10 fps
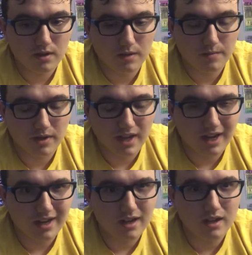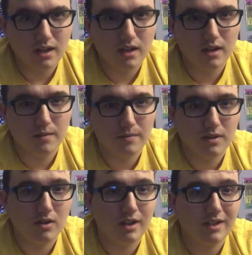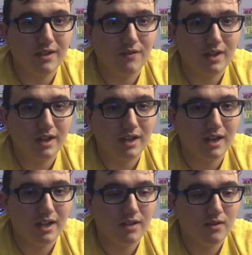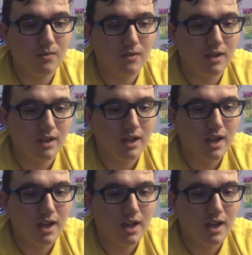I'm going to edit it, and I'm going to try to see if I can get it into, like,